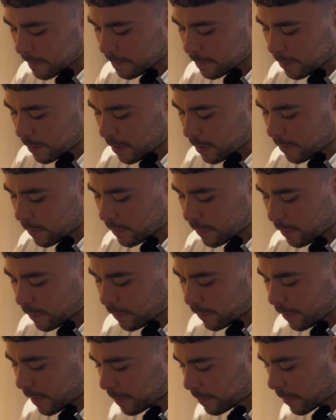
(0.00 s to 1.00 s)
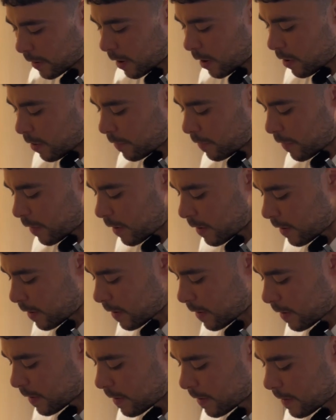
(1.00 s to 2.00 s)
Beautiful. Flip that over.
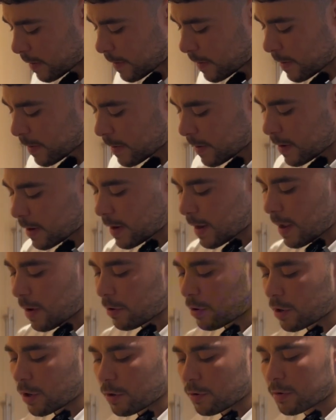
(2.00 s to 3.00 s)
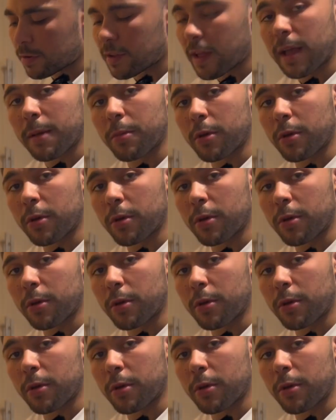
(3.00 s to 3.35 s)
Now we're going to do the same.